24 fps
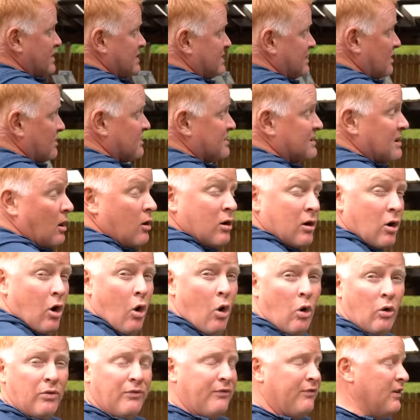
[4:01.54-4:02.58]
still sell
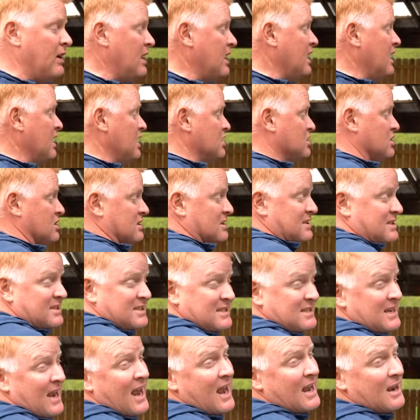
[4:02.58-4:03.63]
goldfish and
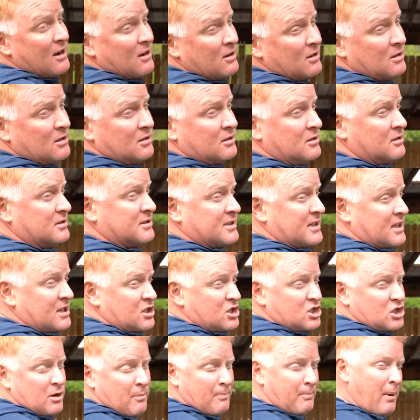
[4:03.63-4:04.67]
snails and
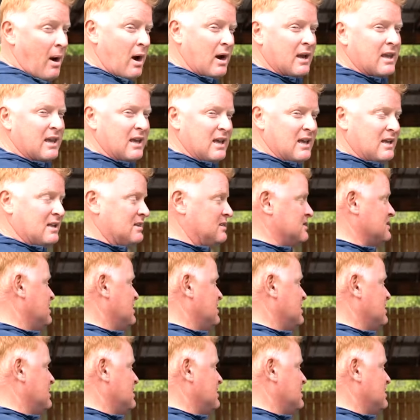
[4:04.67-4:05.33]
shabunkins.